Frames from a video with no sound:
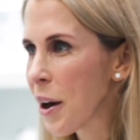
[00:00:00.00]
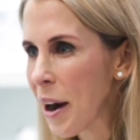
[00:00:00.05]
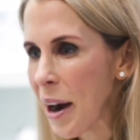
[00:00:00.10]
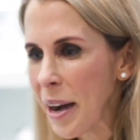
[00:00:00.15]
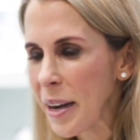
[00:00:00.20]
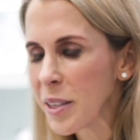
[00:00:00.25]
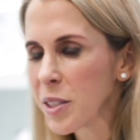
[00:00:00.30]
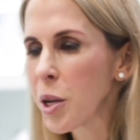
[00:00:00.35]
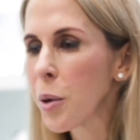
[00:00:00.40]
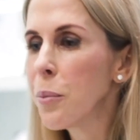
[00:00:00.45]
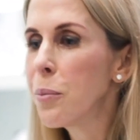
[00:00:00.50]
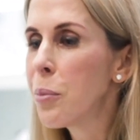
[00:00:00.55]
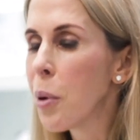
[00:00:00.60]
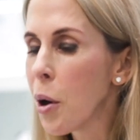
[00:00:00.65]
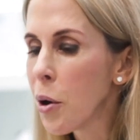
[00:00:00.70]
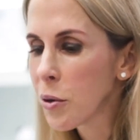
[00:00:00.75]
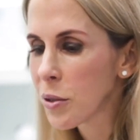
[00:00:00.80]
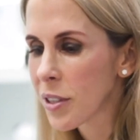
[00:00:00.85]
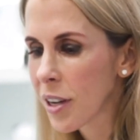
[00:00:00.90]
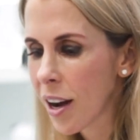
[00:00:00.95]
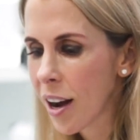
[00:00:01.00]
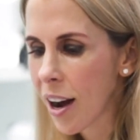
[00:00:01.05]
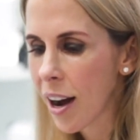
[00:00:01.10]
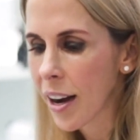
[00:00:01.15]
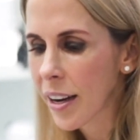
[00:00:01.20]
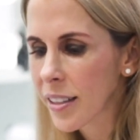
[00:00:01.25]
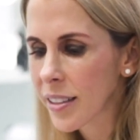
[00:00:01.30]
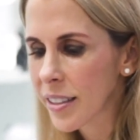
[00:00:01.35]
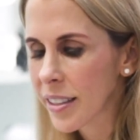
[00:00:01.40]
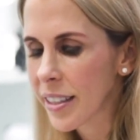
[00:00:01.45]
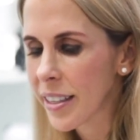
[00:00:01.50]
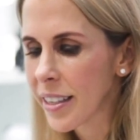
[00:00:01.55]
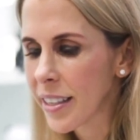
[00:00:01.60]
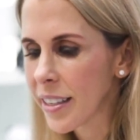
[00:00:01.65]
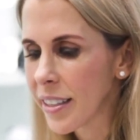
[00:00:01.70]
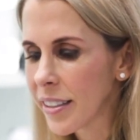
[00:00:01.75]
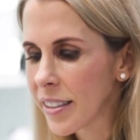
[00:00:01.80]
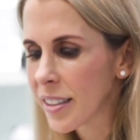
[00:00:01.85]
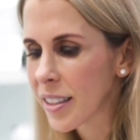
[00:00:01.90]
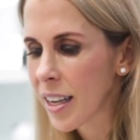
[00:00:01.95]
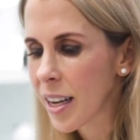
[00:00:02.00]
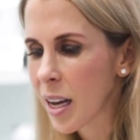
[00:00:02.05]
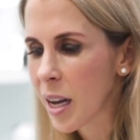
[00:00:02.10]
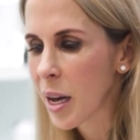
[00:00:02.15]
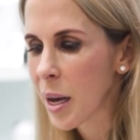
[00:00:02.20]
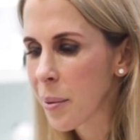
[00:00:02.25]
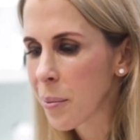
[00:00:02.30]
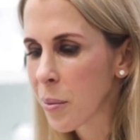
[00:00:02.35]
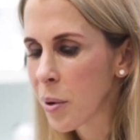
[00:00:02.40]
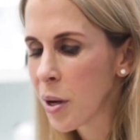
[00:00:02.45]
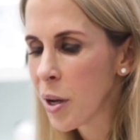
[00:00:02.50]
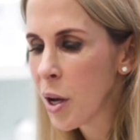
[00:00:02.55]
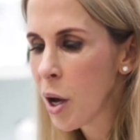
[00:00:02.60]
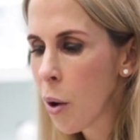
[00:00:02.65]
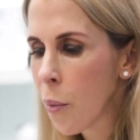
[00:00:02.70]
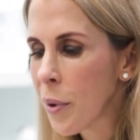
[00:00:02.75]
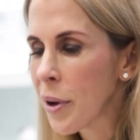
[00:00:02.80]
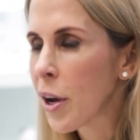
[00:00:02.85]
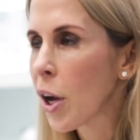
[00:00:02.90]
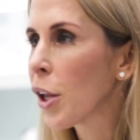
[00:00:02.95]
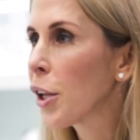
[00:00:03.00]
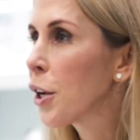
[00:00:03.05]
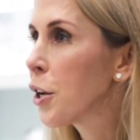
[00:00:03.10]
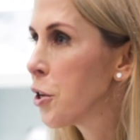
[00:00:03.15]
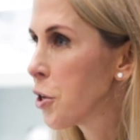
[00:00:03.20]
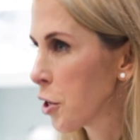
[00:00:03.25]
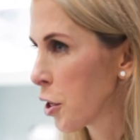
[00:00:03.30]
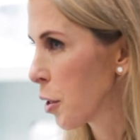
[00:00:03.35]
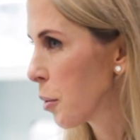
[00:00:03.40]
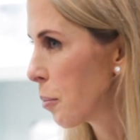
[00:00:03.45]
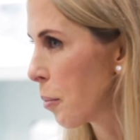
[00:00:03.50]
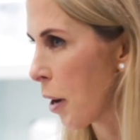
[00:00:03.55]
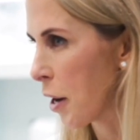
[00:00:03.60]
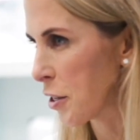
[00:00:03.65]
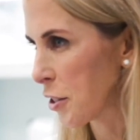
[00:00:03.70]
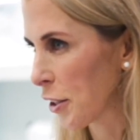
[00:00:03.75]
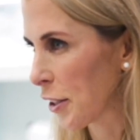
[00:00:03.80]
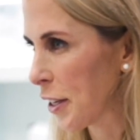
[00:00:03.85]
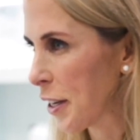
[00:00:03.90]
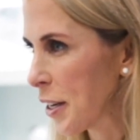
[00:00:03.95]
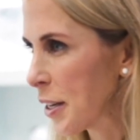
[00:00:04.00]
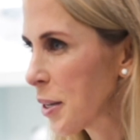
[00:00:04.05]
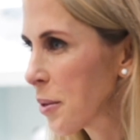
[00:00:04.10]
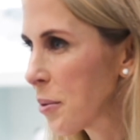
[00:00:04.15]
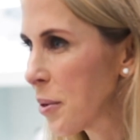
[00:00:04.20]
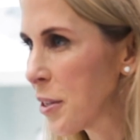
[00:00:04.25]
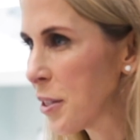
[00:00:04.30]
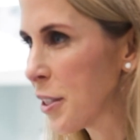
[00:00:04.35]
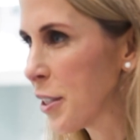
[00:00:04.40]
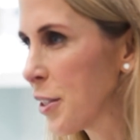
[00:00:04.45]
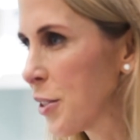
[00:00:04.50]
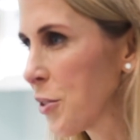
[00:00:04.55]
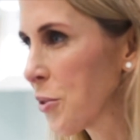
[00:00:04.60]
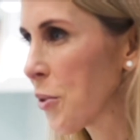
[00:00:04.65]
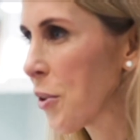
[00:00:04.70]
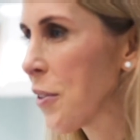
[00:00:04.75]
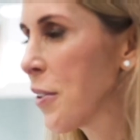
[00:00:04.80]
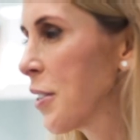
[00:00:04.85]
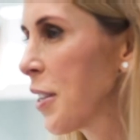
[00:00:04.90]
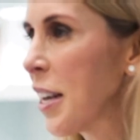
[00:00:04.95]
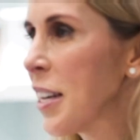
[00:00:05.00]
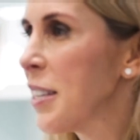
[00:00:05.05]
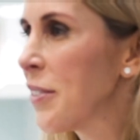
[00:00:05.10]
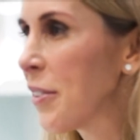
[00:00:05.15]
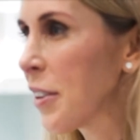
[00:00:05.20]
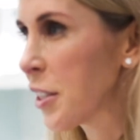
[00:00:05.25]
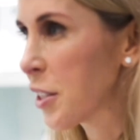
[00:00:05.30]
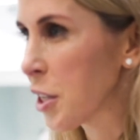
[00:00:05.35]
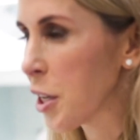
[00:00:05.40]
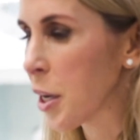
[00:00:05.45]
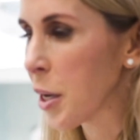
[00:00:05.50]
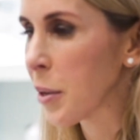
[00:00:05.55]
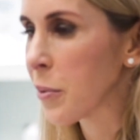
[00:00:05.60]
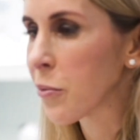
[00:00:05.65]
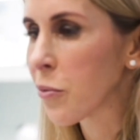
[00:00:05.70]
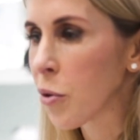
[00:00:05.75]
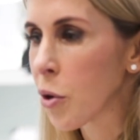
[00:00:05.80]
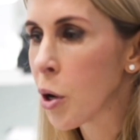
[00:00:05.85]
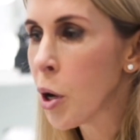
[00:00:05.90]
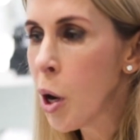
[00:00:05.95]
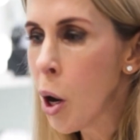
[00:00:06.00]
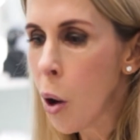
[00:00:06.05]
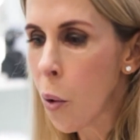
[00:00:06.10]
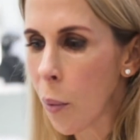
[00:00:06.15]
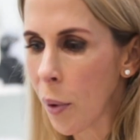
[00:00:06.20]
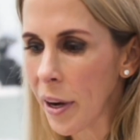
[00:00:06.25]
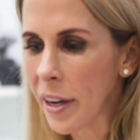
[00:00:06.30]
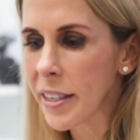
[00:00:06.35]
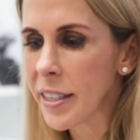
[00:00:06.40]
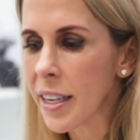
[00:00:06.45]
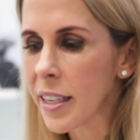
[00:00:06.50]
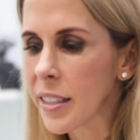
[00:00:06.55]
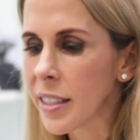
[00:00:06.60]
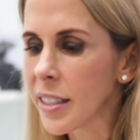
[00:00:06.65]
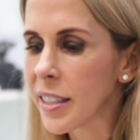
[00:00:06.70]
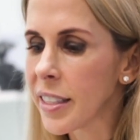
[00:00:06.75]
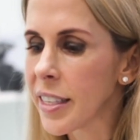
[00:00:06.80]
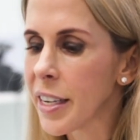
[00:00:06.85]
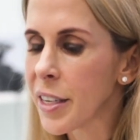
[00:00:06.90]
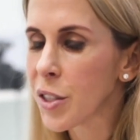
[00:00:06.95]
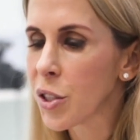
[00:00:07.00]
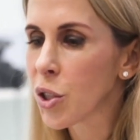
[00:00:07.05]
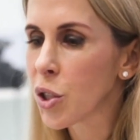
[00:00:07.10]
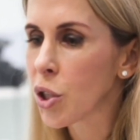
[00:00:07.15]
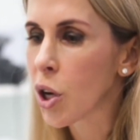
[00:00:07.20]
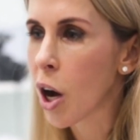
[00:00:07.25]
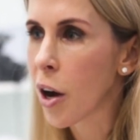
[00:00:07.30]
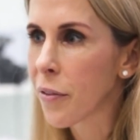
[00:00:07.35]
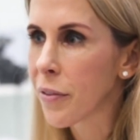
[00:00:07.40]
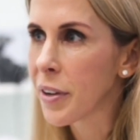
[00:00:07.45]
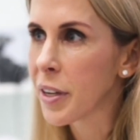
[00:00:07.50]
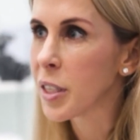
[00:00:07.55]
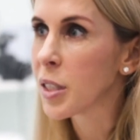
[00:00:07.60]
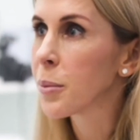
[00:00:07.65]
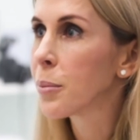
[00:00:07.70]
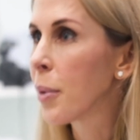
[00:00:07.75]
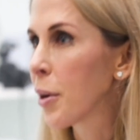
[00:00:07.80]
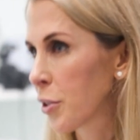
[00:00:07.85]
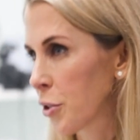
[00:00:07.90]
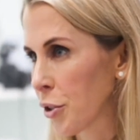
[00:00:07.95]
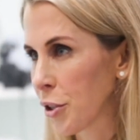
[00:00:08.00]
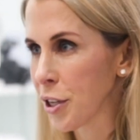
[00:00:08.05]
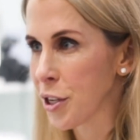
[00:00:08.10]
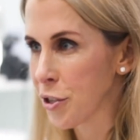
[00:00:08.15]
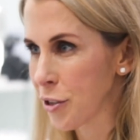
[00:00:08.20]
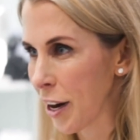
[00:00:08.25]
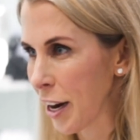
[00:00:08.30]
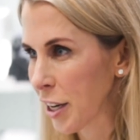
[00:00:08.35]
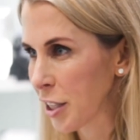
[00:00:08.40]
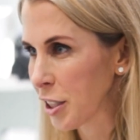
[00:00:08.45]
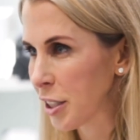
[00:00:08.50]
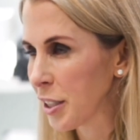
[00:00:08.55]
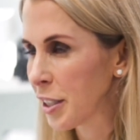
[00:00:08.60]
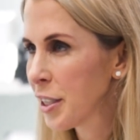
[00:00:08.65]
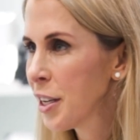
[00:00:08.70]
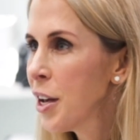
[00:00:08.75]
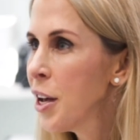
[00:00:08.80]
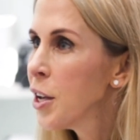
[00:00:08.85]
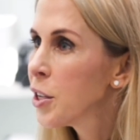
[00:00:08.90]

All right, so Botox is... we call it a neuromodulator, which is sort of the scientific term for what it does is it softens muscle contraction.